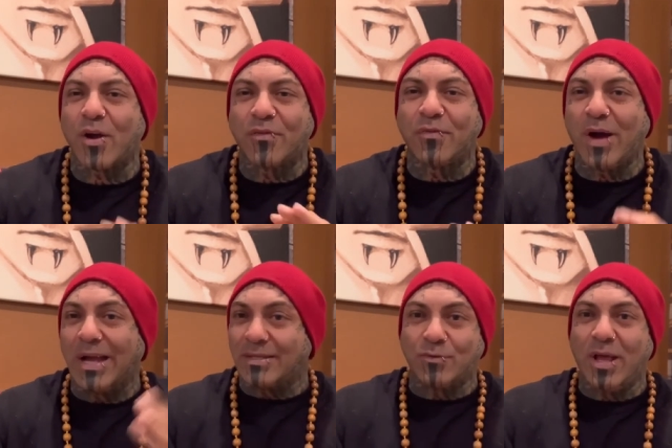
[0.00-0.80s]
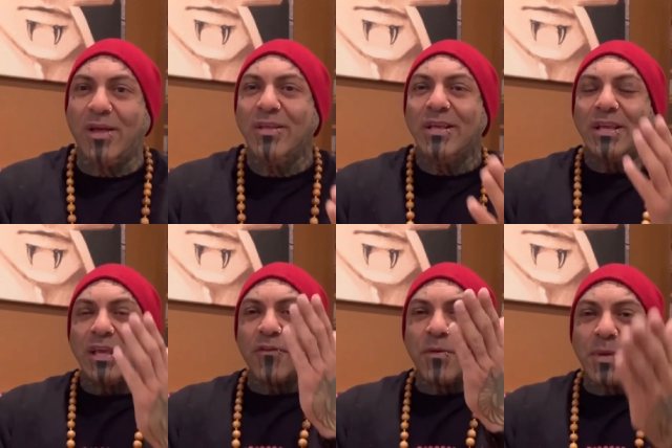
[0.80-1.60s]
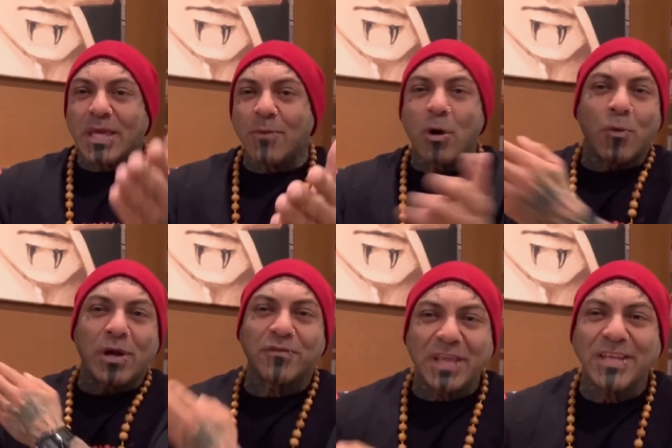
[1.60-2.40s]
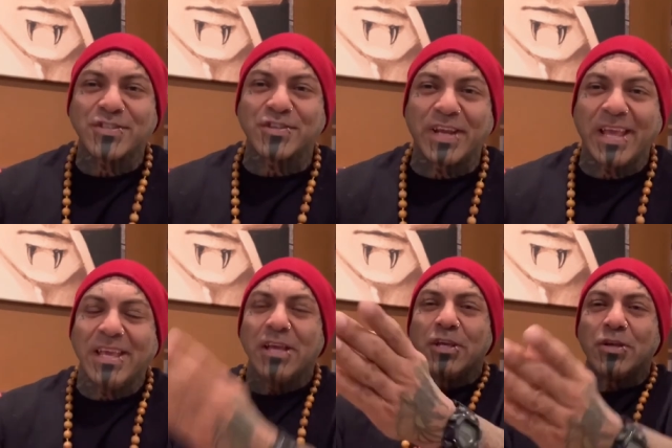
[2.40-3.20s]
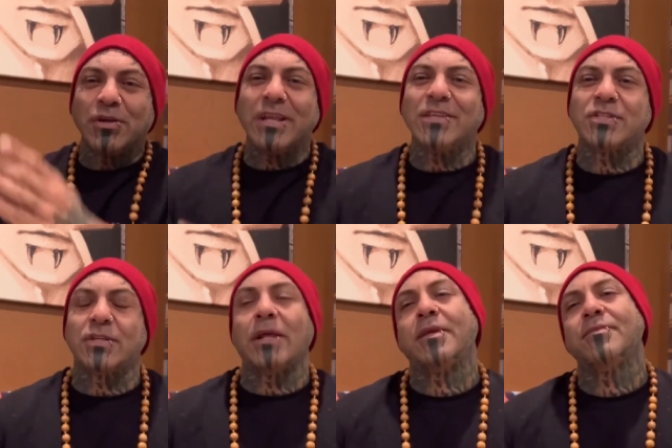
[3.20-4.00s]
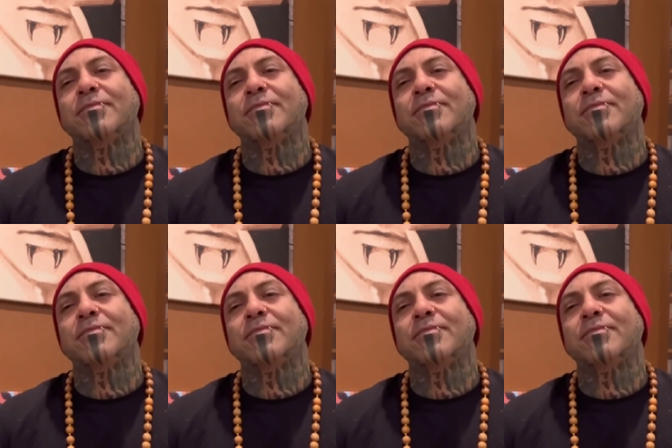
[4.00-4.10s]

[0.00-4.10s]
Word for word: Of what? Well, if you become aware of yesterday, you're in yesterday.